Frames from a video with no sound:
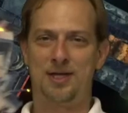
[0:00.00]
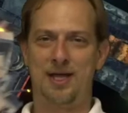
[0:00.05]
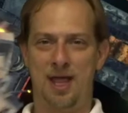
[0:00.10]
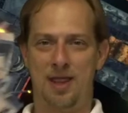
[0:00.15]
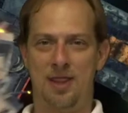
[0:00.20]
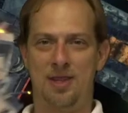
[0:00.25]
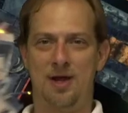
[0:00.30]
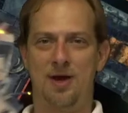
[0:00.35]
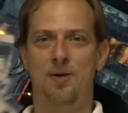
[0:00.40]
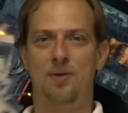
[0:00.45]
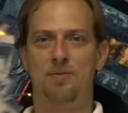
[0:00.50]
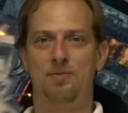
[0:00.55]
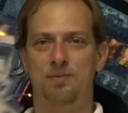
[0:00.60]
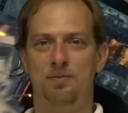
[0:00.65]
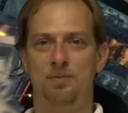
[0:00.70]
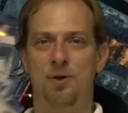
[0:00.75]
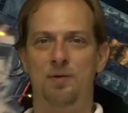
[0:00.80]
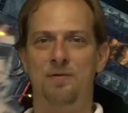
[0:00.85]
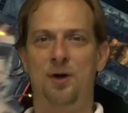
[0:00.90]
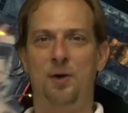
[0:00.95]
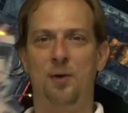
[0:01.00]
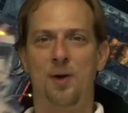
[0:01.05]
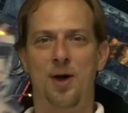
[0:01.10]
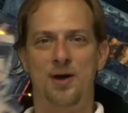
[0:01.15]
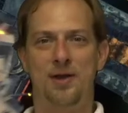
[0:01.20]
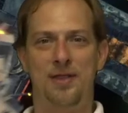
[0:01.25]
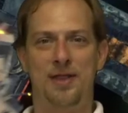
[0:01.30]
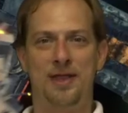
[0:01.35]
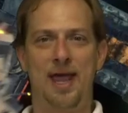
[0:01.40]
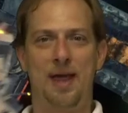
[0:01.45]
in there moving around
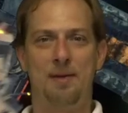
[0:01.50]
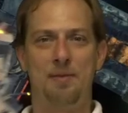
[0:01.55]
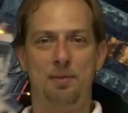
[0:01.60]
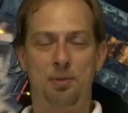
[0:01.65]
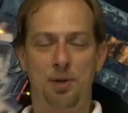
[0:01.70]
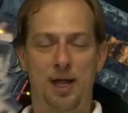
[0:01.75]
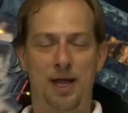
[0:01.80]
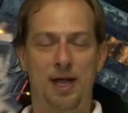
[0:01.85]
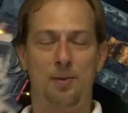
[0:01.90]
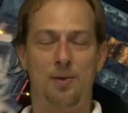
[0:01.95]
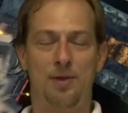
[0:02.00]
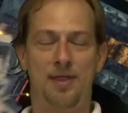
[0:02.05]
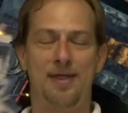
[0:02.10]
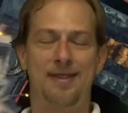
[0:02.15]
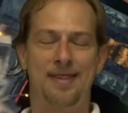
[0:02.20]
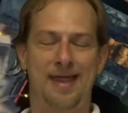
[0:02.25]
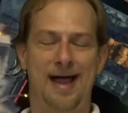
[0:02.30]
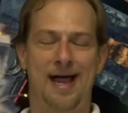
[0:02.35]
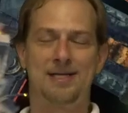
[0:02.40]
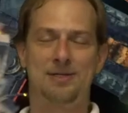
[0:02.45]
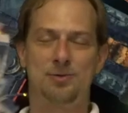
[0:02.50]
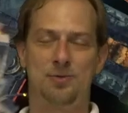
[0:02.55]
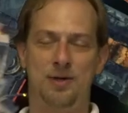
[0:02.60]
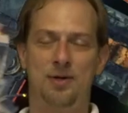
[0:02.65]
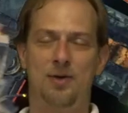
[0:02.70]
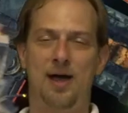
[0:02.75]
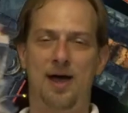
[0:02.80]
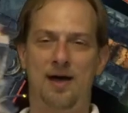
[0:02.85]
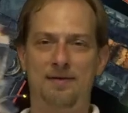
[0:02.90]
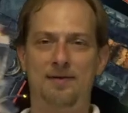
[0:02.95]
in the game and playing with it, that's when
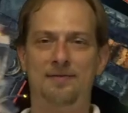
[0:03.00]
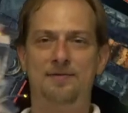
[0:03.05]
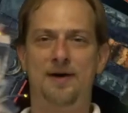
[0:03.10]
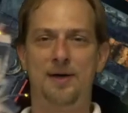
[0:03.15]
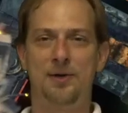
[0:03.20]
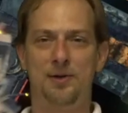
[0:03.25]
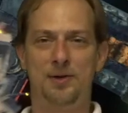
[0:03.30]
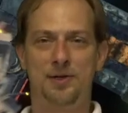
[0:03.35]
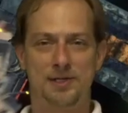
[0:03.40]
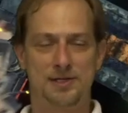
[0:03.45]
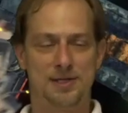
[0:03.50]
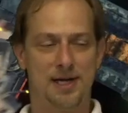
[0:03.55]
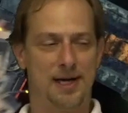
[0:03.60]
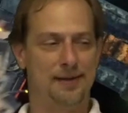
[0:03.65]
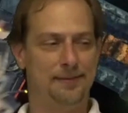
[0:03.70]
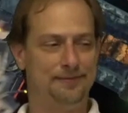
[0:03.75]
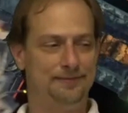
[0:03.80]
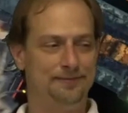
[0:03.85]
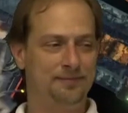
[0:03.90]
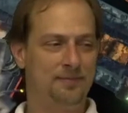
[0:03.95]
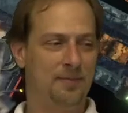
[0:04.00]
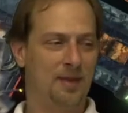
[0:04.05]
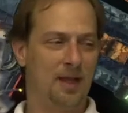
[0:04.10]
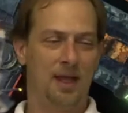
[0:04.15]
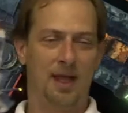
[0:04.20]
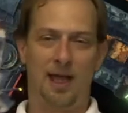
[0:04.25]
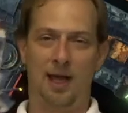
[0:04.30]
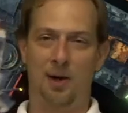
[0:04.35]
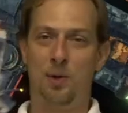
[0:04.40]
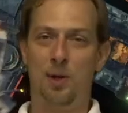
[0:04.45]
you have a final design.
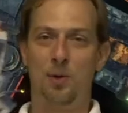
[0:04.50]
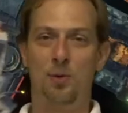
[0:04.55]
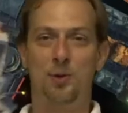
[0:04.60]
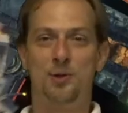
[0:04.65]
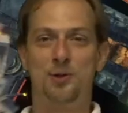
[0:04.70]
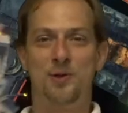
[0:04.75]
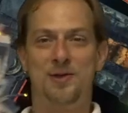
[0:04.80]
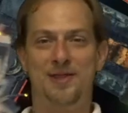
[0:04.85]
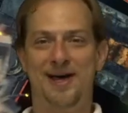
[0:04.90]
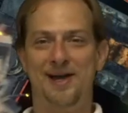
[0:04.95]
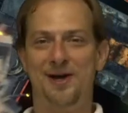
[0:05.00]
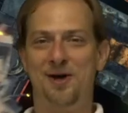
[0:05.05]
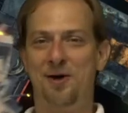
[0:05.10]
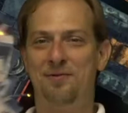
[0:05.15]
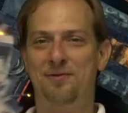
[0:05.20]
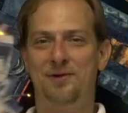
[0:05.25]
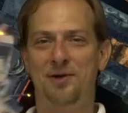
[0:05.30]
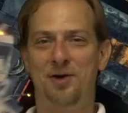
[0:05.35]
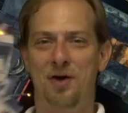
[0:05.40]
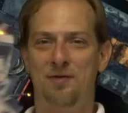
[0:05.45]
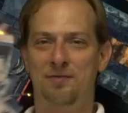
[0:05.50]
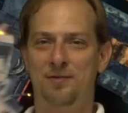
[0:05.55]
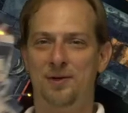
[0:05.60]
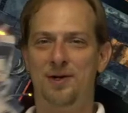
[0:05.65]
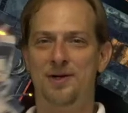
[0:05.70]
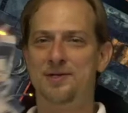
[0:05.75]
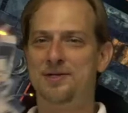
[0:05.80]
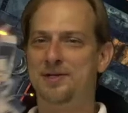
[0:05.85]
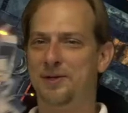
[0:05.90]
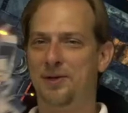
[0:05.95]
And we will do that over and over
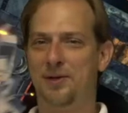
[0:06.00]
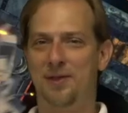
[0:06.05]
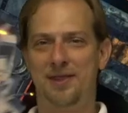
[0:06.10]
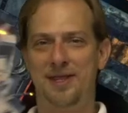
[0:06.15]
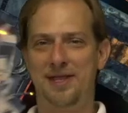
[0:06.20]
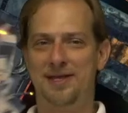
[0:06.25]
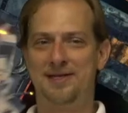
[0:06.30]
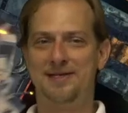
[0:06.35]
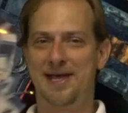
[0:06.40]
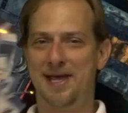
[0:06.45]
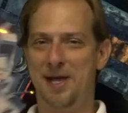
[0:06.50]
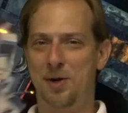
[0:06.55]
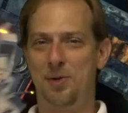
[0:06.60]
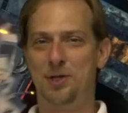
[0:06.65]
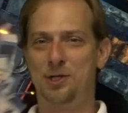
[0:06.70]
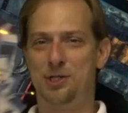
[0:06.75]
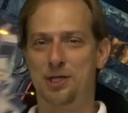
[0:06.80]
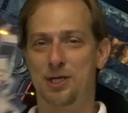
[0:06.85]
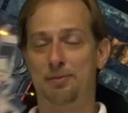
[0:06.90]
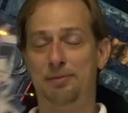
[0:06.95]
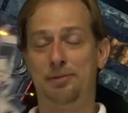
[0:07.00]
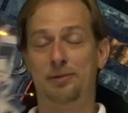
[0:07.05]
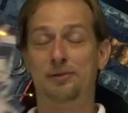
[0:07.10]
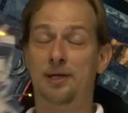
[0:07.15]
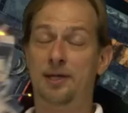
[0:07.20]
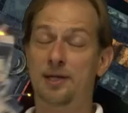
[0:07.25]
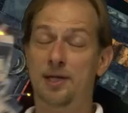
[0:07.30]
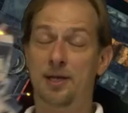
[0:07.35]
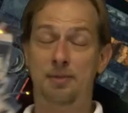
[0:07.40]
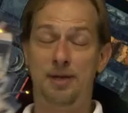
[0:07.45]
until the day we ship,
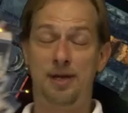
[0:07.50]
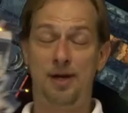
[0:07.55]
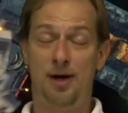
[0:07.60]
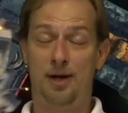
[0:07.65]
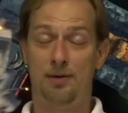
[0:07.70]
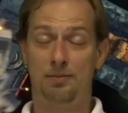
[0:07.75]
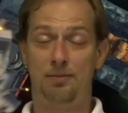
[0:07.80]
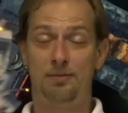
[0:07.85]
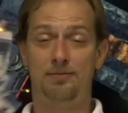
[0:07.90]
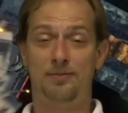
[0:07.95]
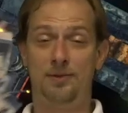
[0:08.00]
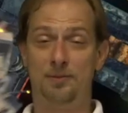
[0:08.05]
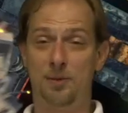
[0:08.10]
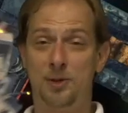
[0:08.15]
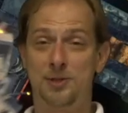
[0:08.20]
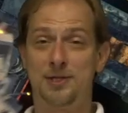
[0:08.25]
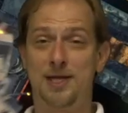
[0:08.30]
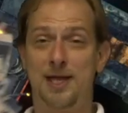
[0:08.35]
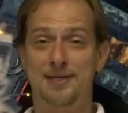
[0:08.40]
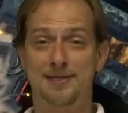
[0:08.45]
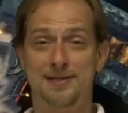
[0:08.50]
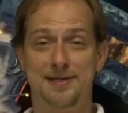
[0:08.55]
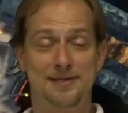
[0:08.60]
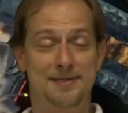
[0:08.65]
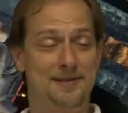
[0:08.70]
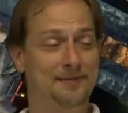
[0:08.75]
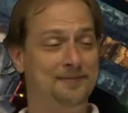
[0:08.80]
and then beyond in most cases.